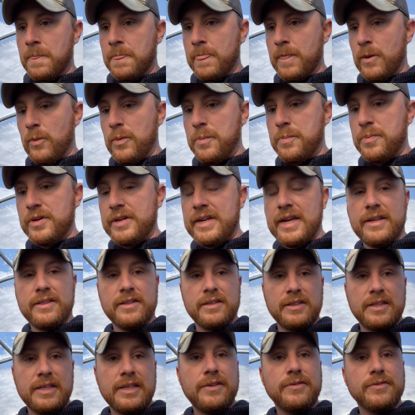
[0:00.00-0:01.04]
We put down the
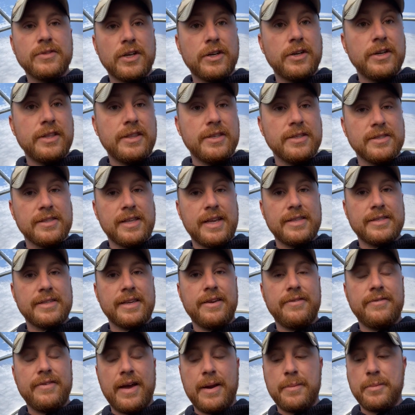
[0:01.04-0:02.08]
leaves underneath this
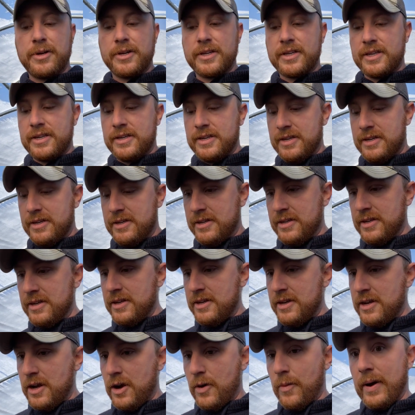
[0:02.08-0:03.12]
landscape fabric
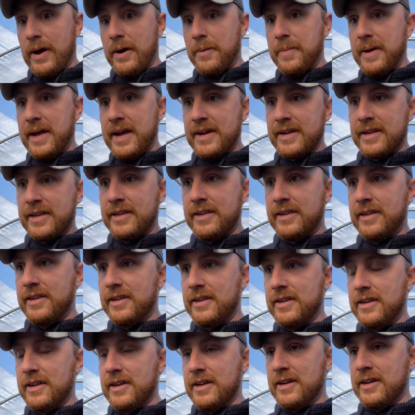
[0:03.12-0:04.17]
a while back
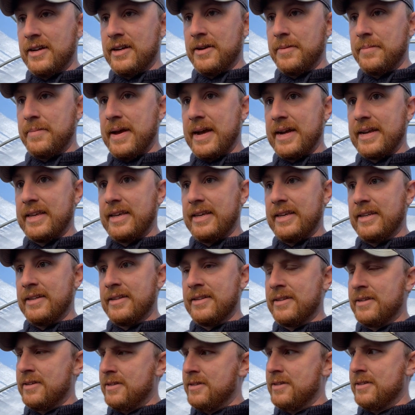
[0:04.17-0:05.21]

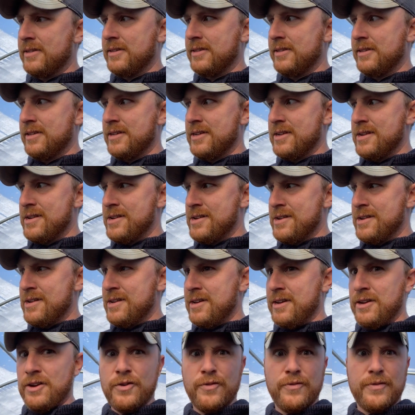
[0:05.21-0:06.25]
in
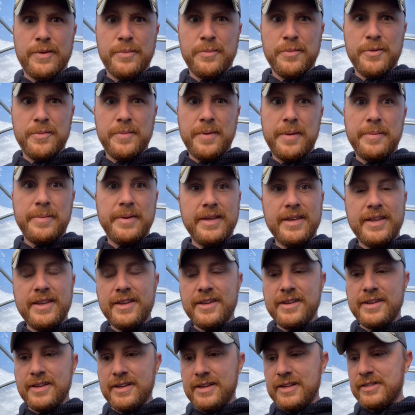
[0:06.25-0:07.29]
November maybe.
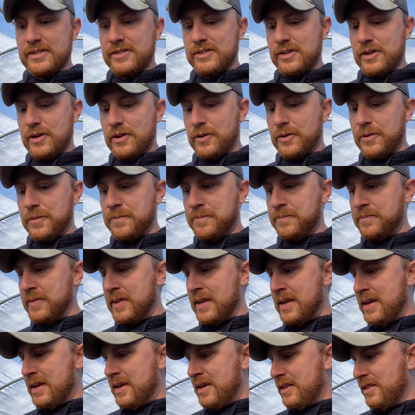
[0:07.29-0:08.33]
And so
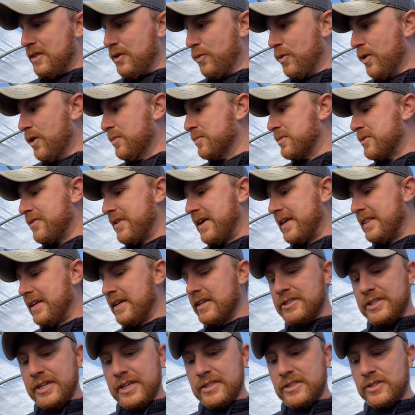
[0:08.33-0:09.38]
the worms have had
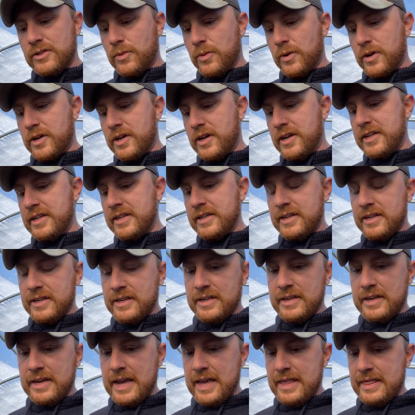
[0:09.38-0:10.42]
their chance to work on it.
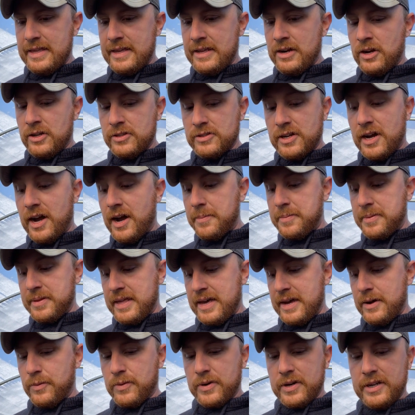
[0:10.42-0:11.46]
And then on top of
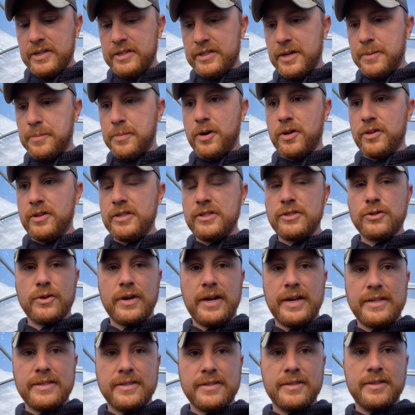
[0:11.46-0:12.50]
that, we're going to dump all these
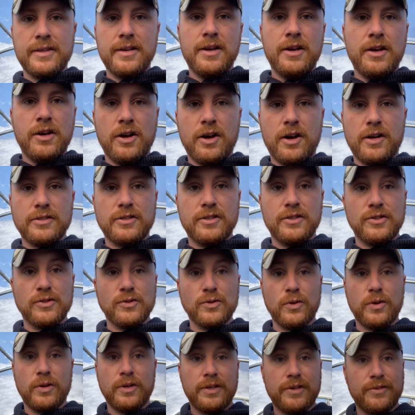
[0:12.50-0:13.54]
crates onto the
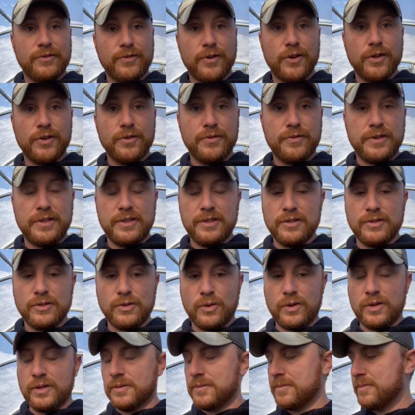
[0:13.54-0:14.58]
soil and further feed the
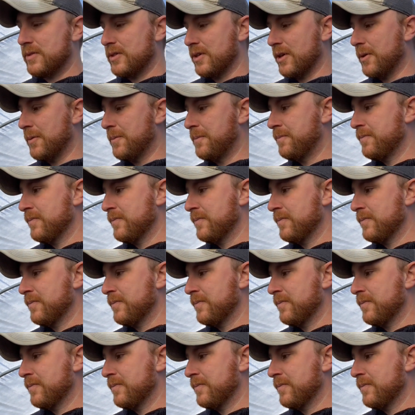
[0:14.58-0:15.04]
soil. So